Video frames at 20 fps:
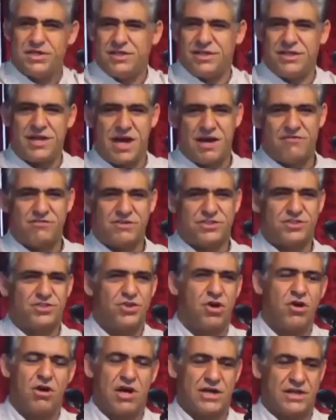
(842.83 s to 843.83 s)
have a
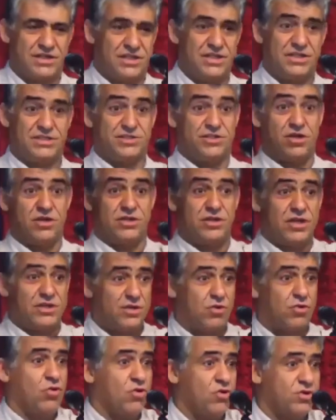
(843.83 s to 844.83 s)
saw and he's not on the
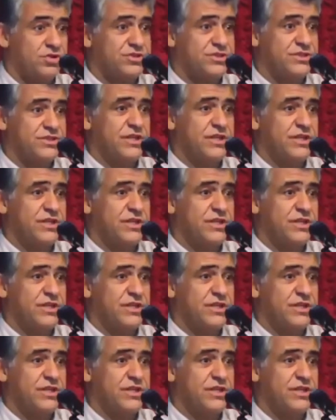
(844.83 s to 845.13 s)
horse.